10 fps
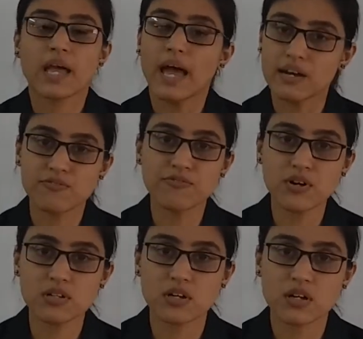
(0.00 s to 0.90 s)
and
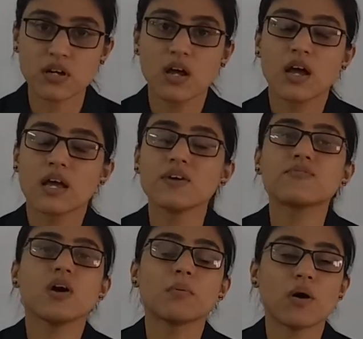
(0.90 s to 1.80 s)
further, if
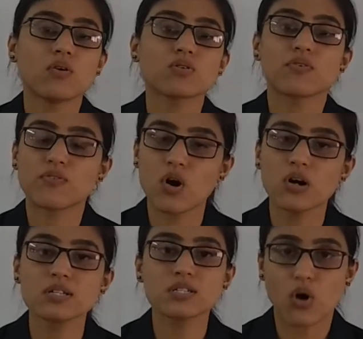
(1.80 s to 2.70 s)
the amount of
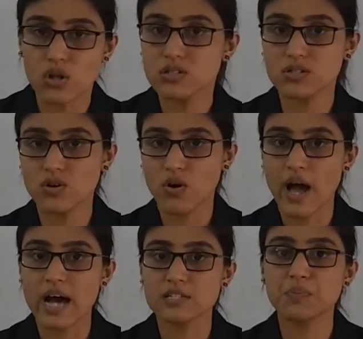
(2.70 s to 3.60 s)
calls also
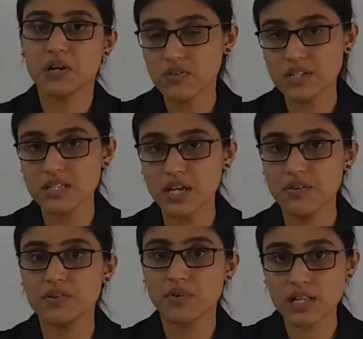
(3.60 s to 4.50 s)
has been
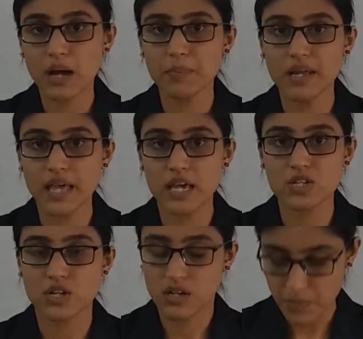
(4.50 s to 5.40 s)
received with
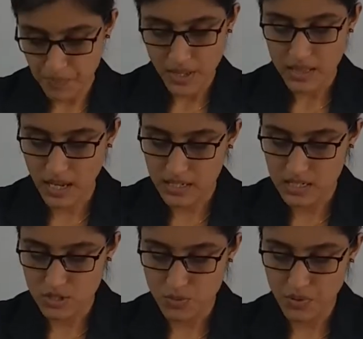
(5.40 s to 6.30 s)
application, then it
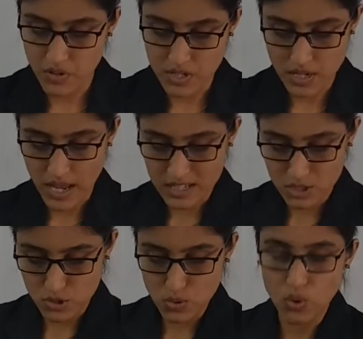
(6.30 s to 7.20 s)
is to be written as
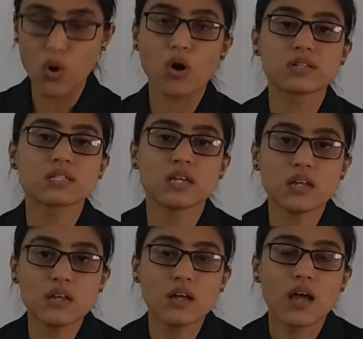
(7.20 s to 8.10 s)
2 calls
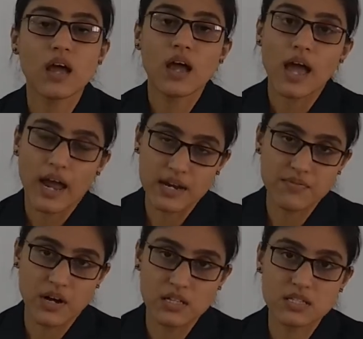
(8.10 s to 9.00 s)
in
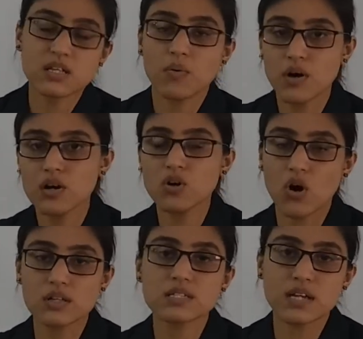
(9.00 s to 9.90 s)
advance. The word
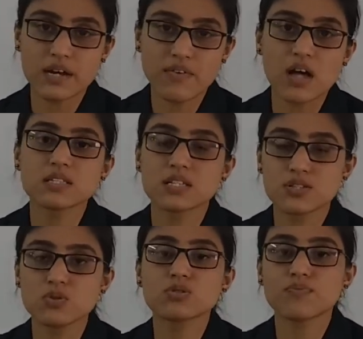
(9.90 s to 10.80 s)
calls in advance is
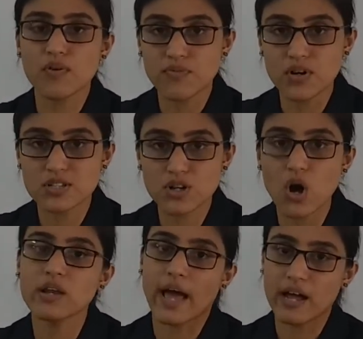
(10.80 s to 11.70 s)
used for first
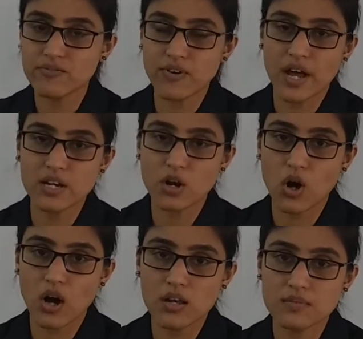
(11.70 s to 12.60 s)
call and final
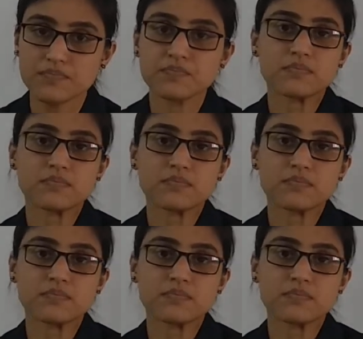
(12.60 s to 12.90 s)
call.